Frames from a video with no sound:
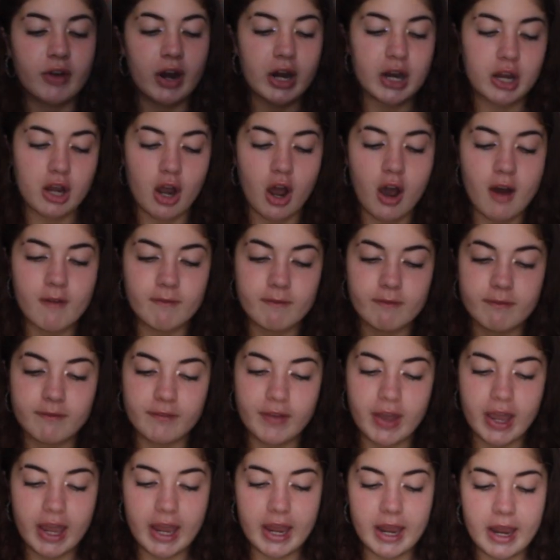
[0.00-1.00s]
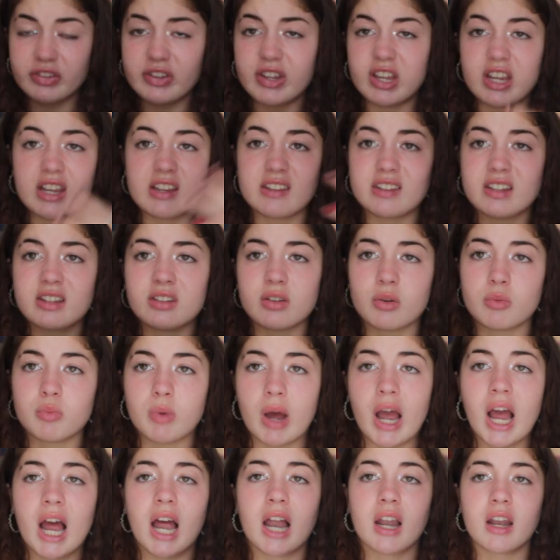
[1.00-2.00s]
very comfy, it's easy to
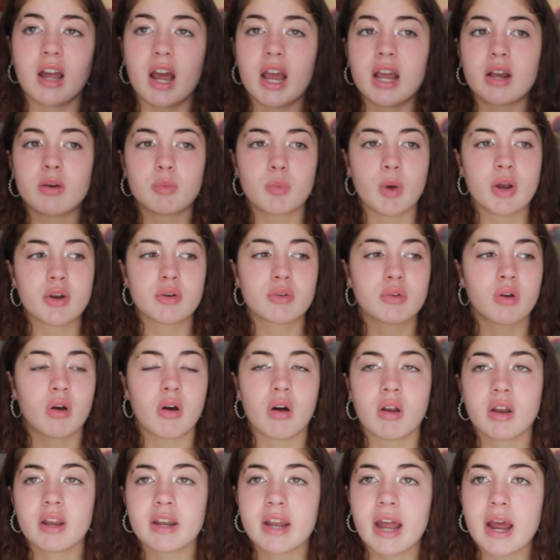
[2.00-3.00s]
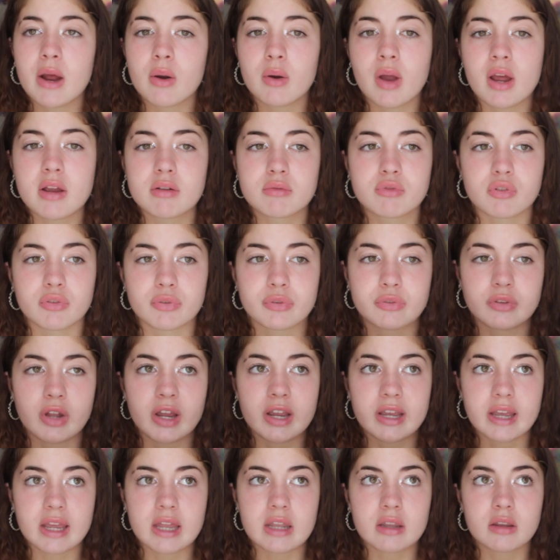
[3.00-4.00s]
wear. Like when you're on holiday or like just
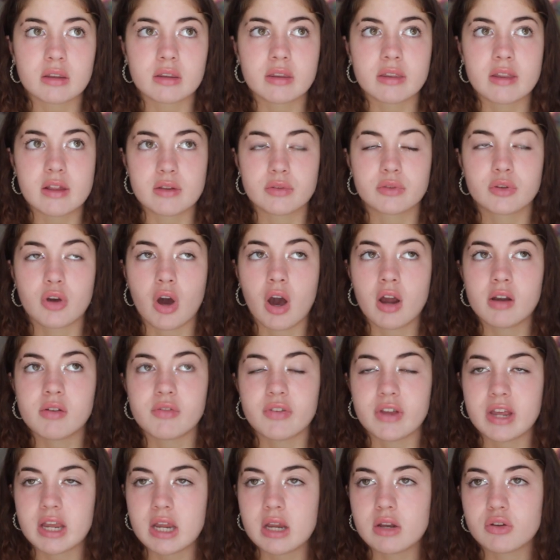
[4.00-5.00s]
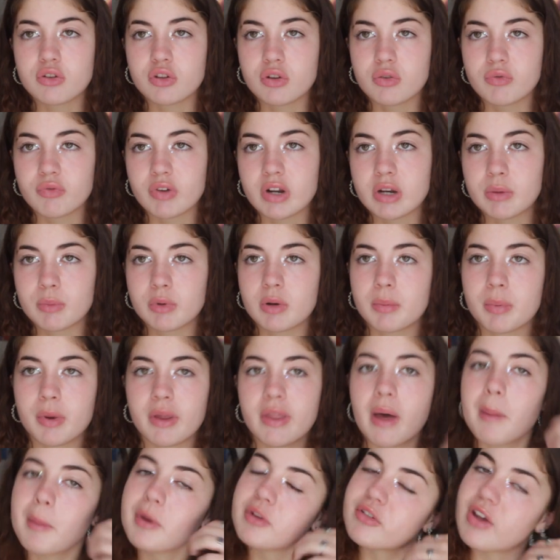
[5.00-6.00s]
like in this kind of heat, do you really want to
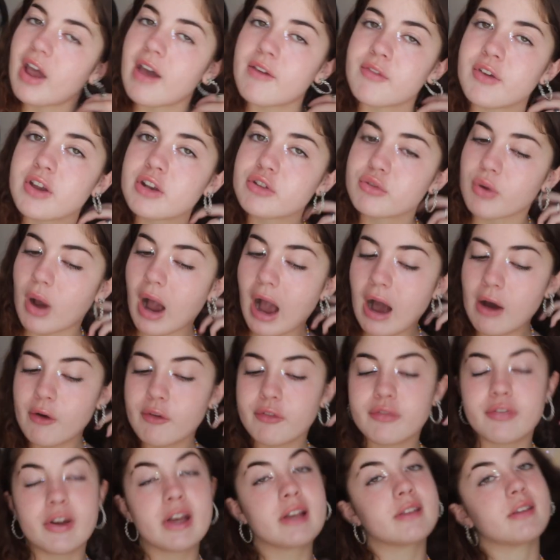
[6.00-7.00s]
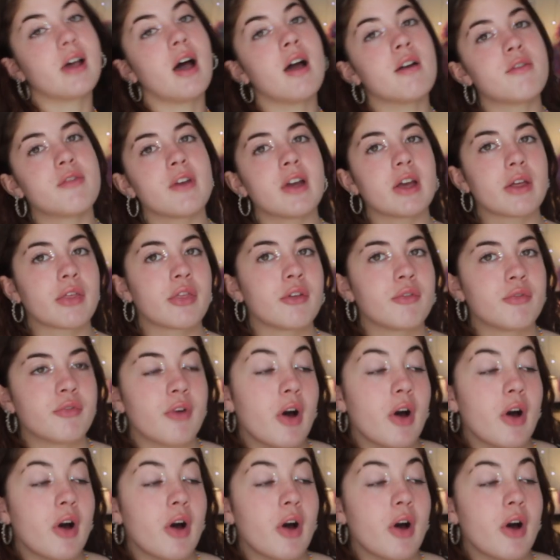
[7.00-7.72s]
put that much effort into your outfits? I think the